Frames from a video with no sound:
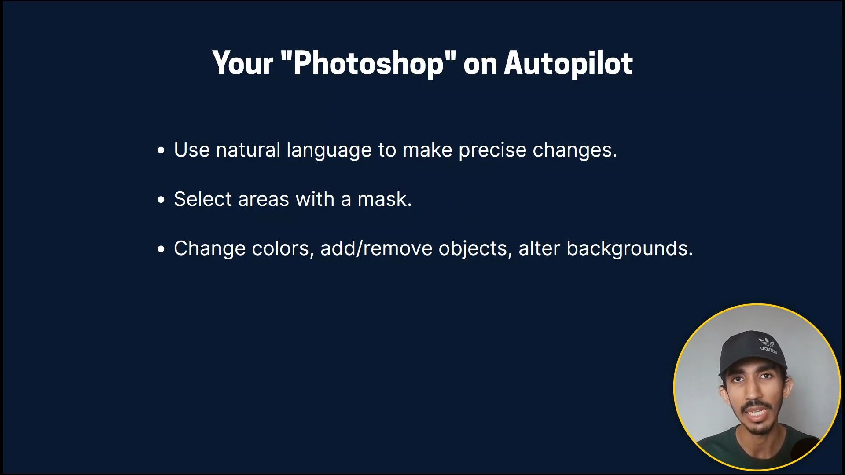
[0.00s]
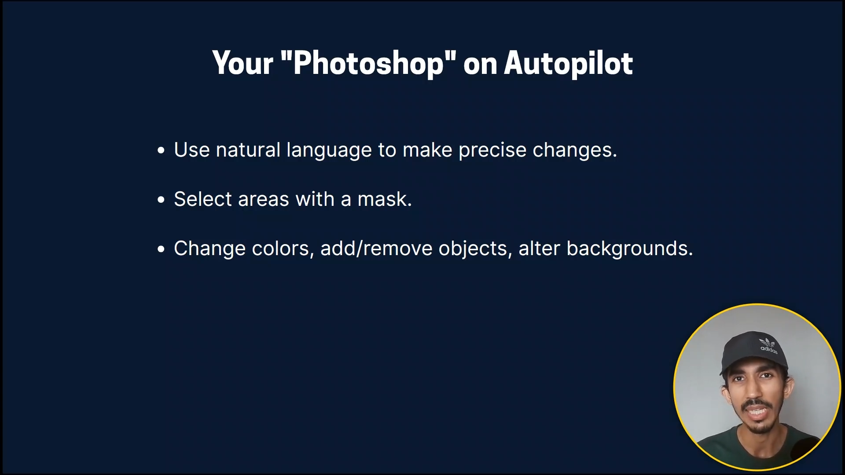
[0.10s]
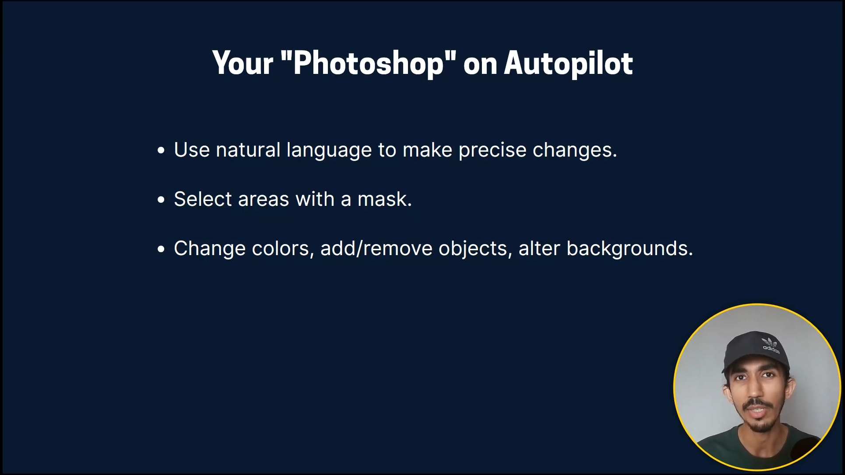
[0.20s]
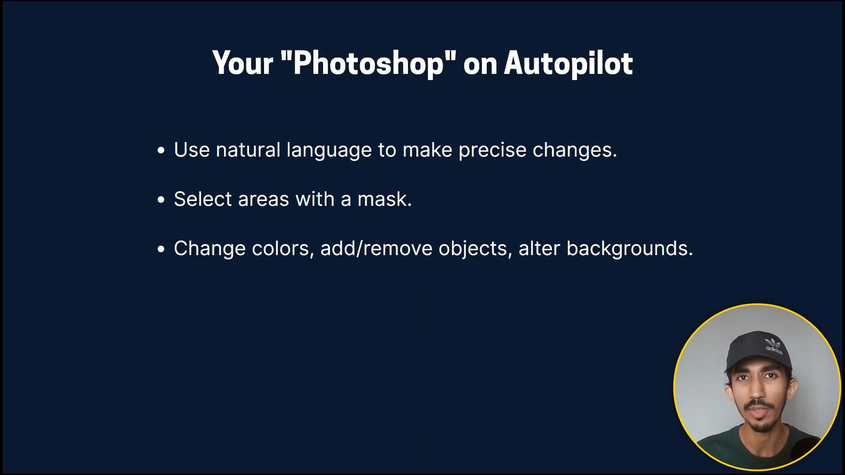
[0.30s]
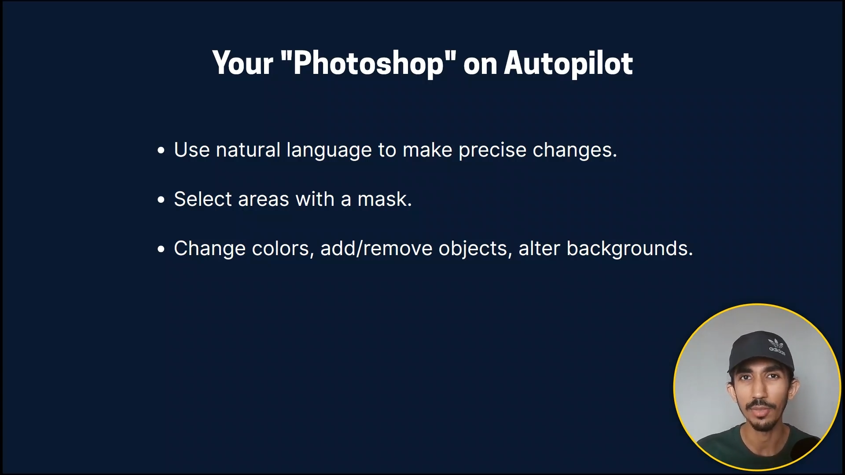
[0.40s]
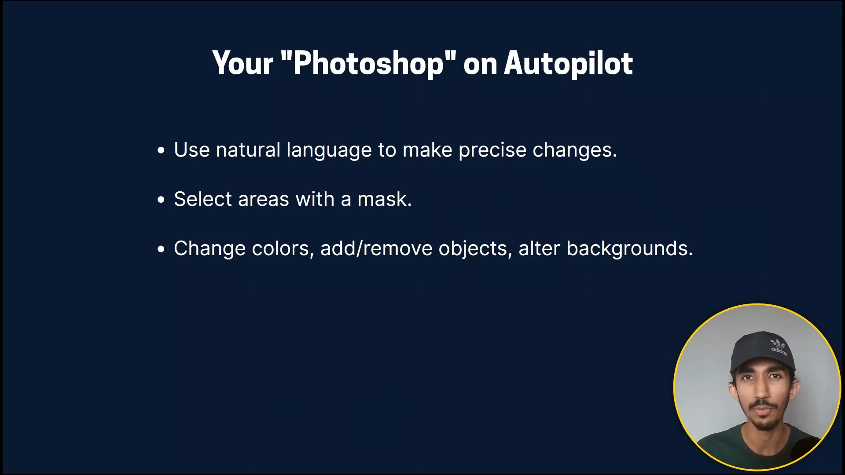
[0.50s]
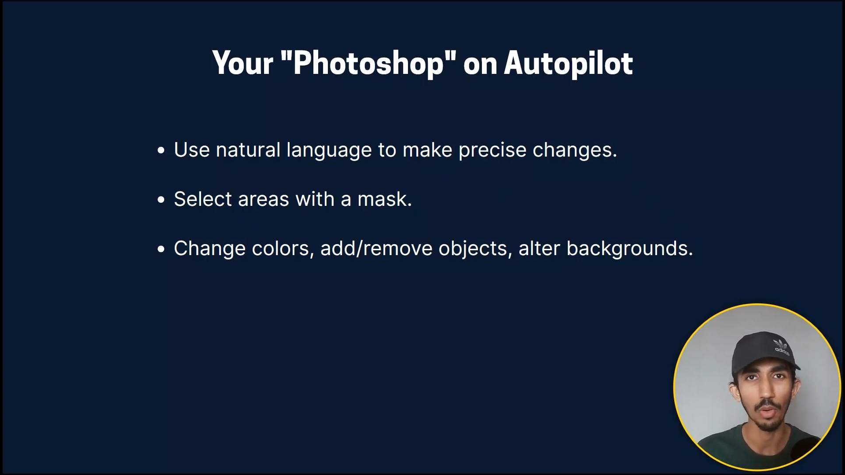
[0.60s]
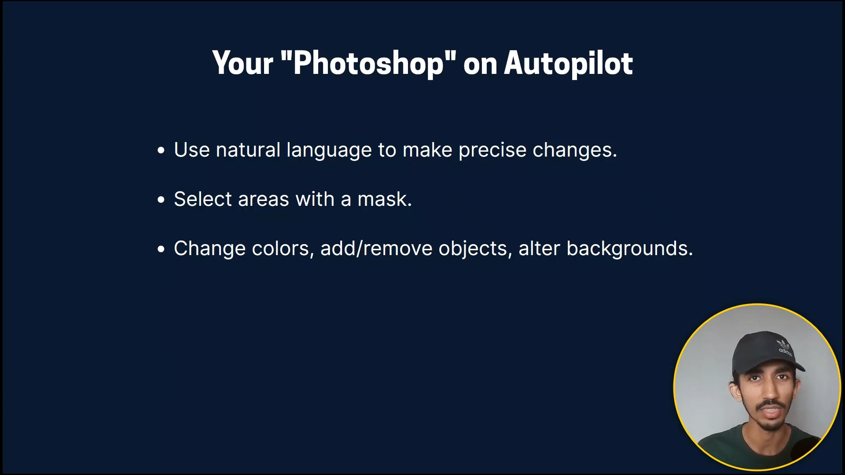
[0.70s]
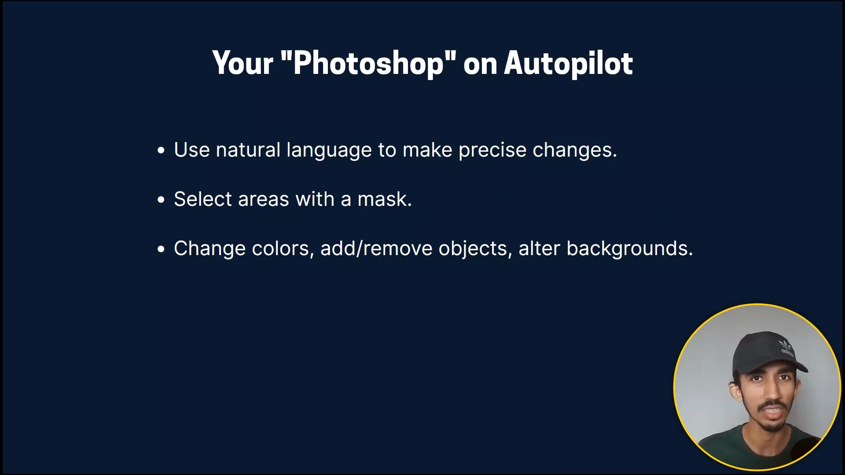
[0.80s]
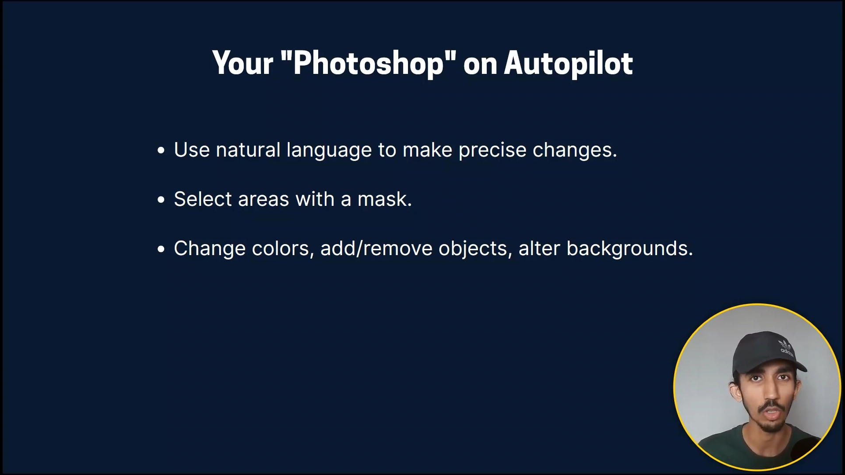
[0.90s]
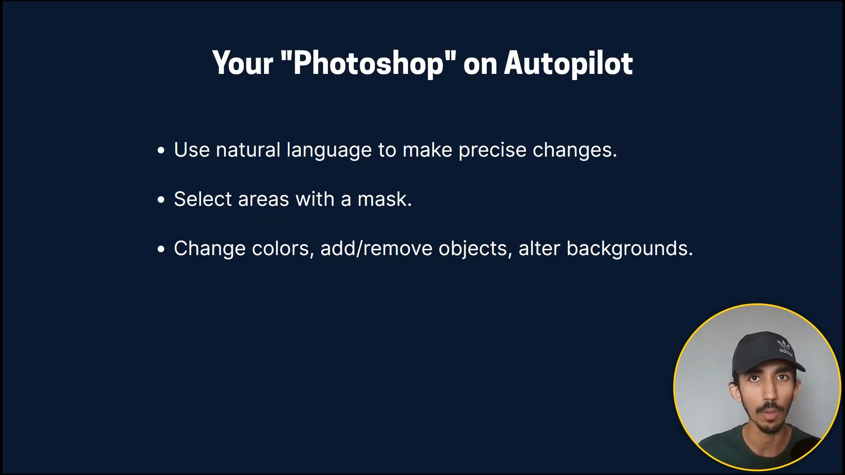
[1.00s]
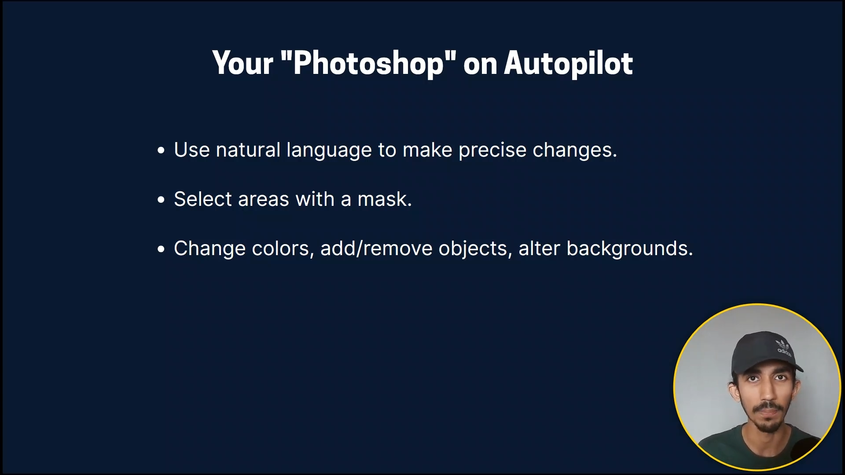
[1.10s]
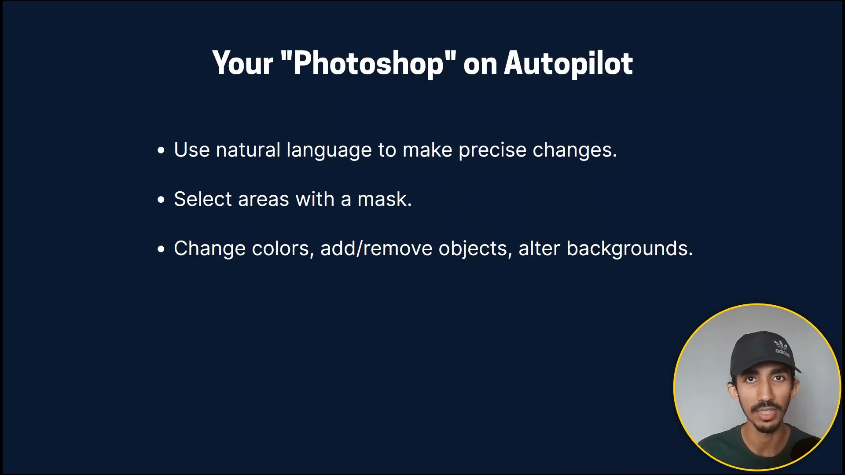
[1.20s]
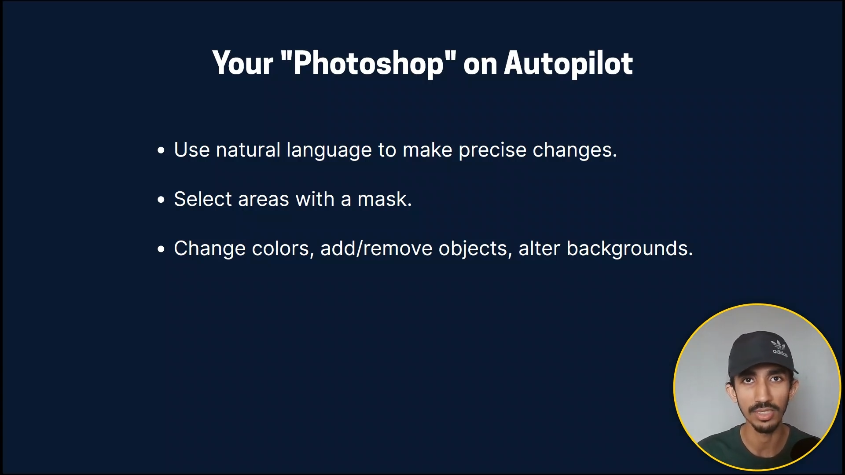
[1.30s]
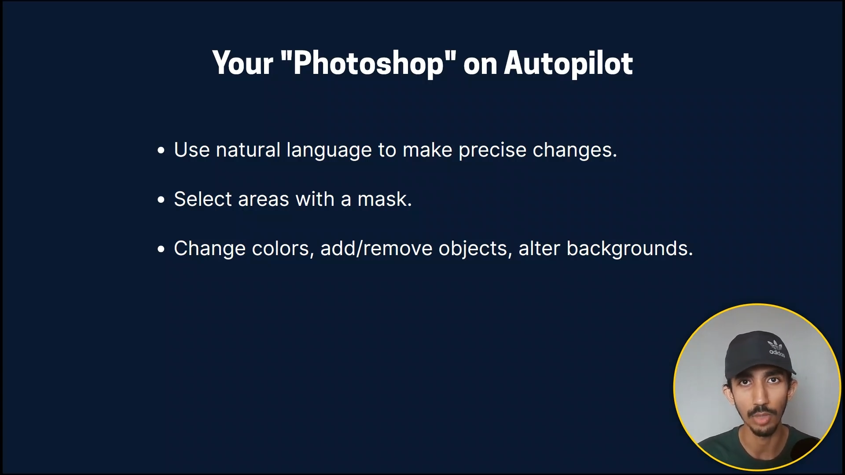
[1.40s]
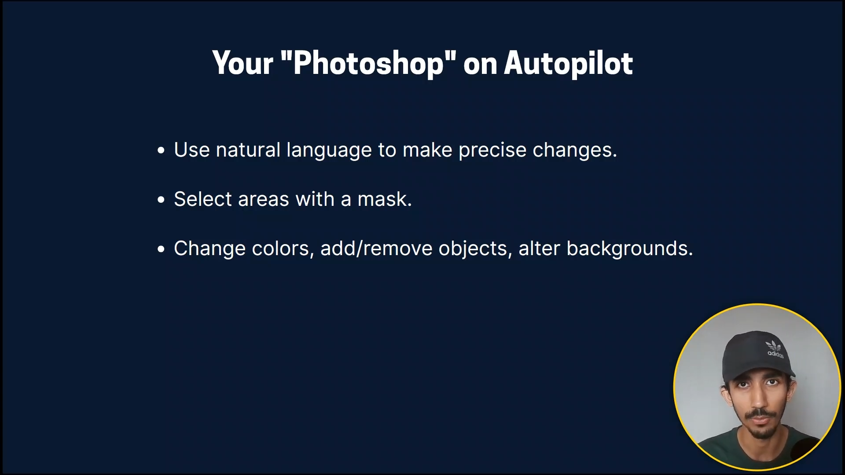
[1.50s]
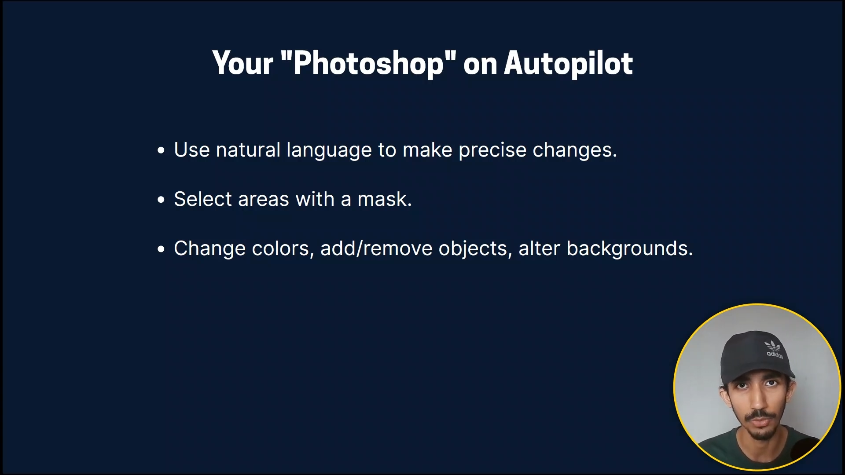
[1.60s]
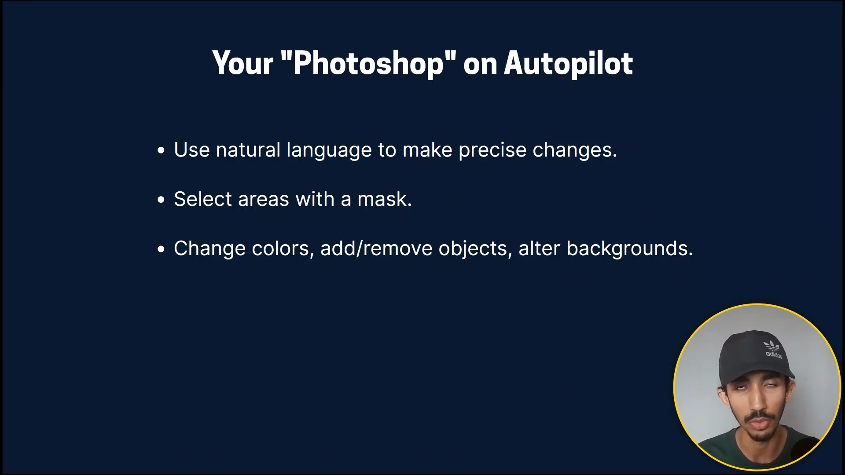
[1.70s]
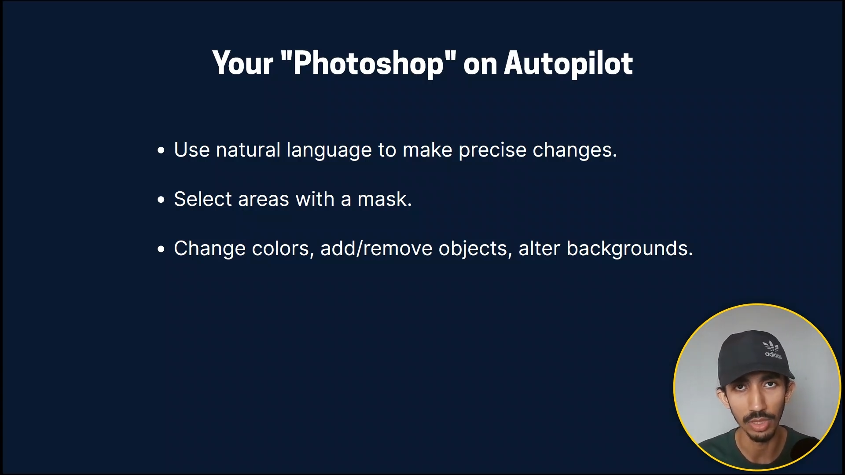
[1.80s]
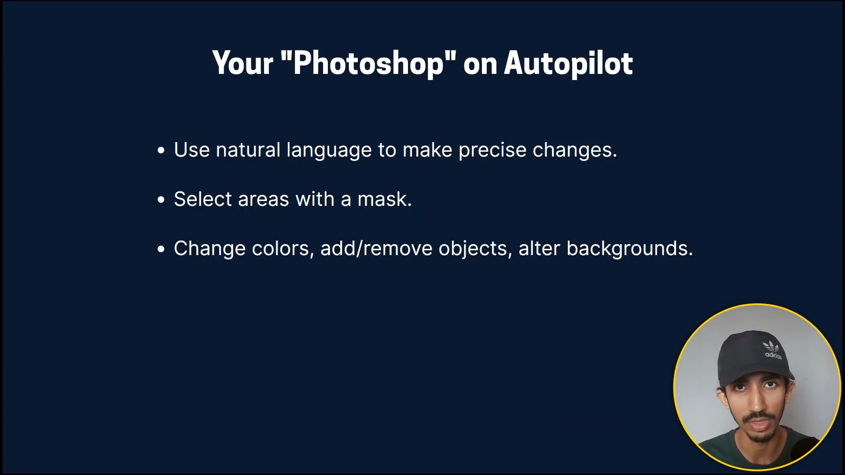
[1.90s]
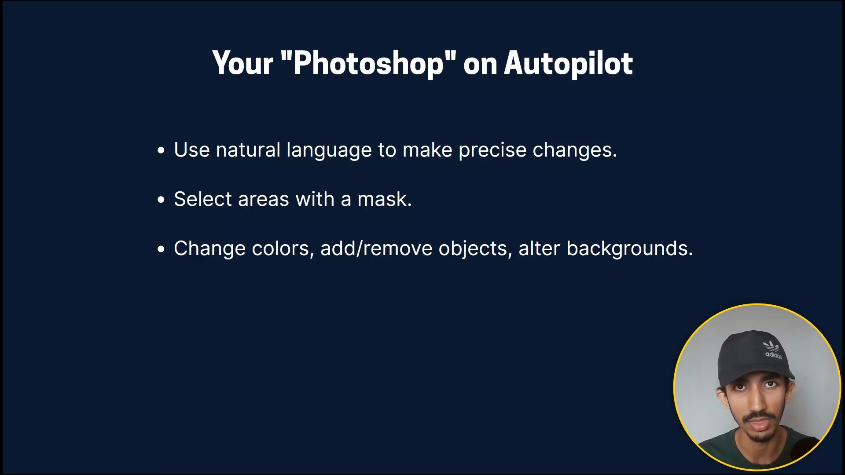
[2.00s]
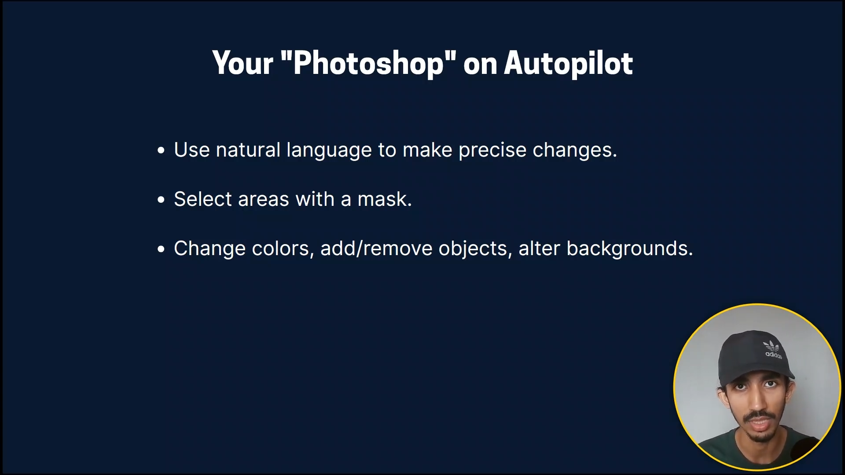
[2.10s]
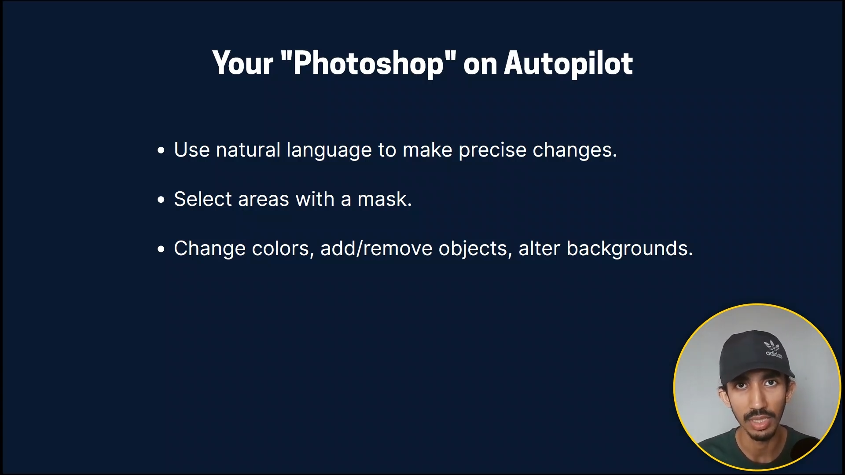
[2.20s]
You can forget complex softwares.